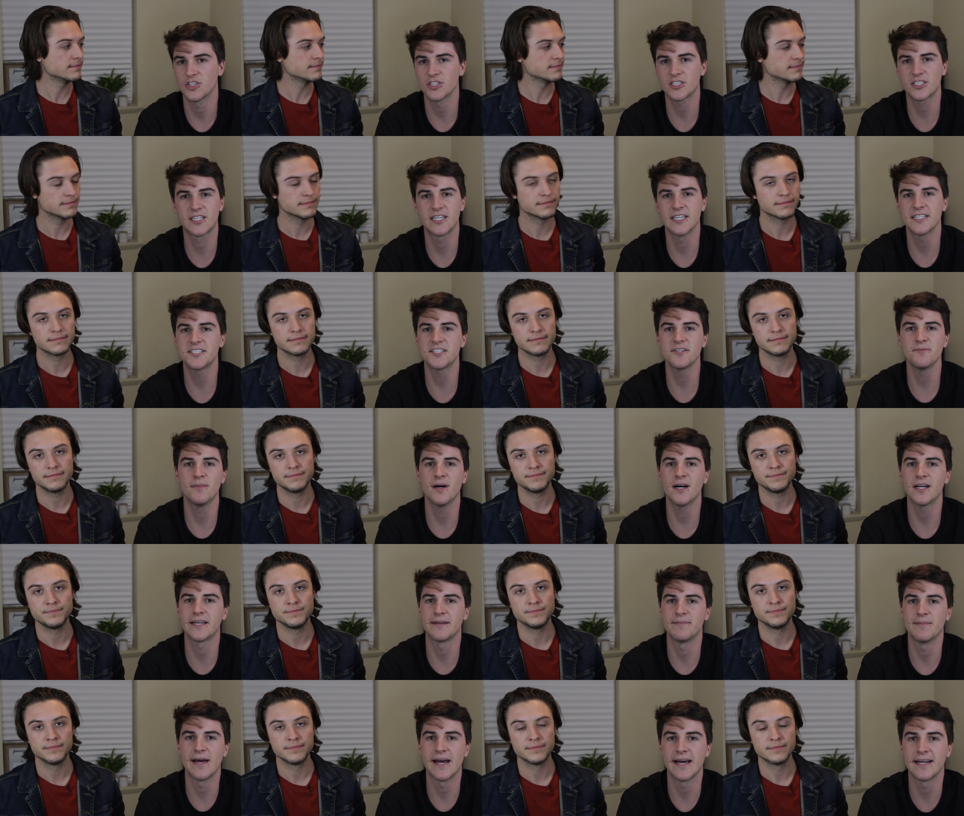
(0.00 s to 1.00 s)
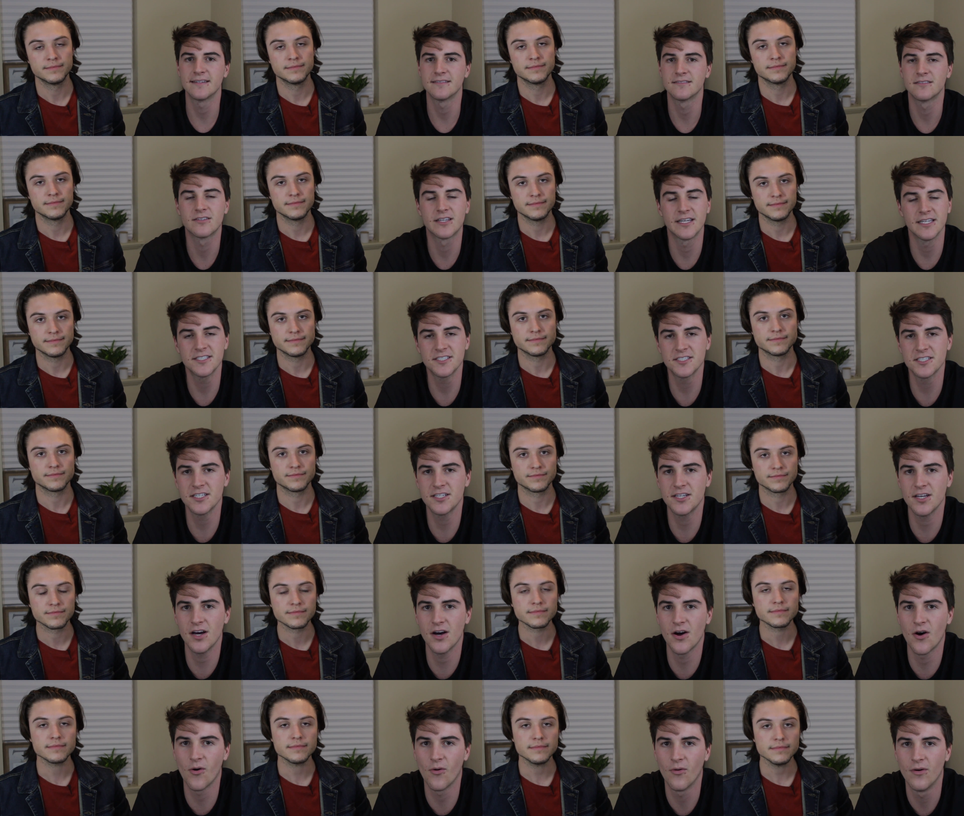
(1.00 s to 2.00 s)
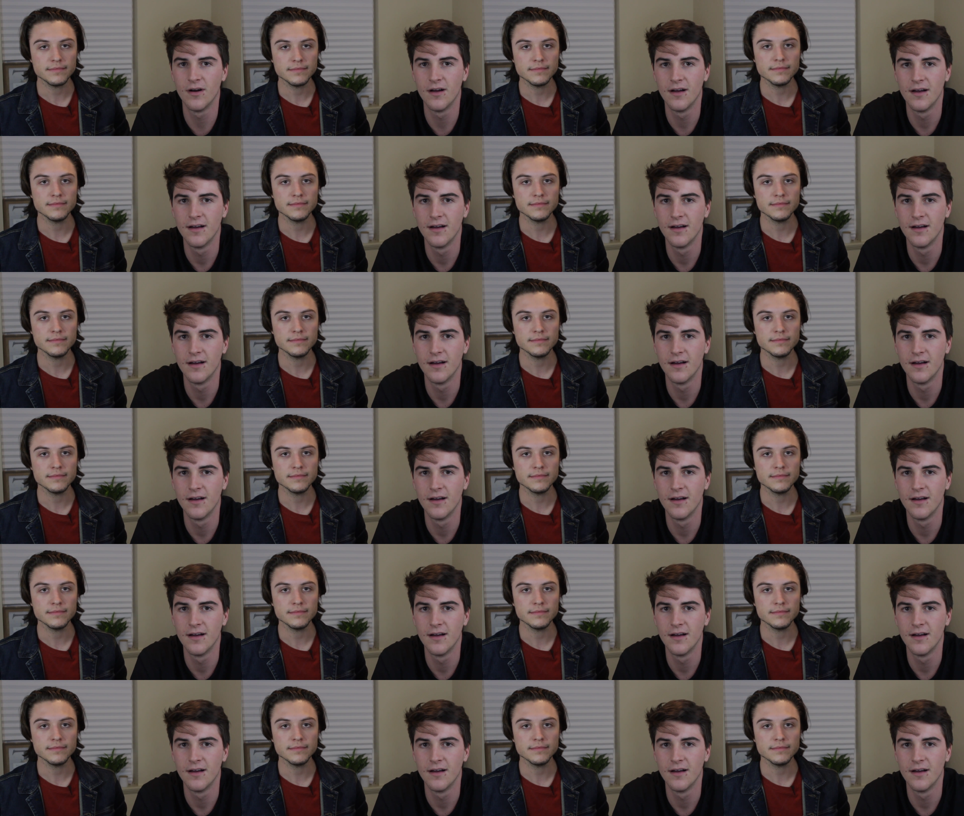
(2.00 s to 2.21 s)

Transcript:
Speaker 1: Just get your money, man. Get your dough.